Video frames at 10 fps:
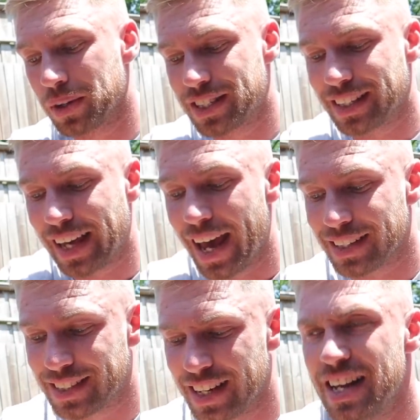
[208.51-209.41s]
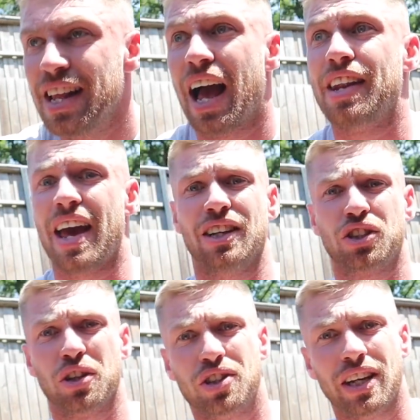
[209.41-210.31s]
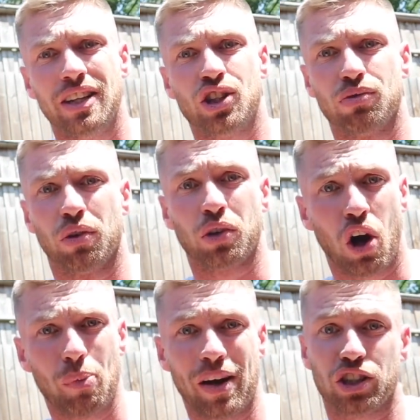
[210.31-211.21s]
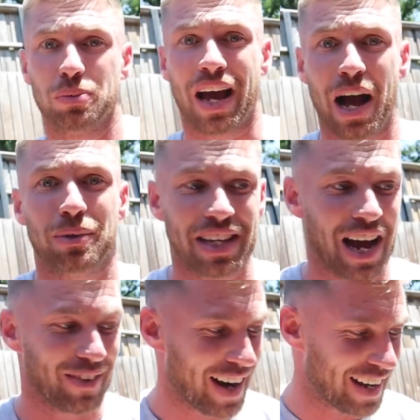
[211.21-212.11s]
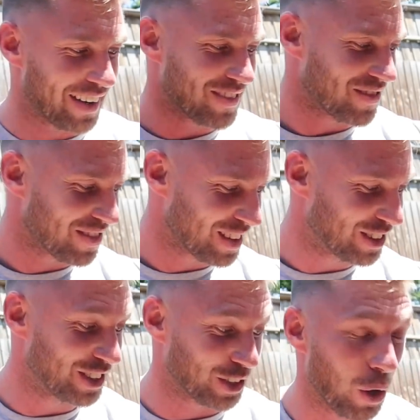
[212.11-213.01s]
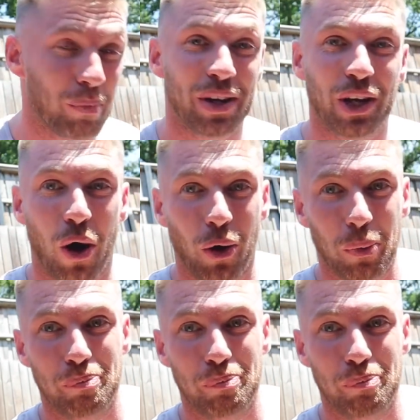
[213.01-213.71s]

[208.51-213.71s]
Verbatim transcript: going to get an S13 to run coil packs from an Audi R8? There's a company called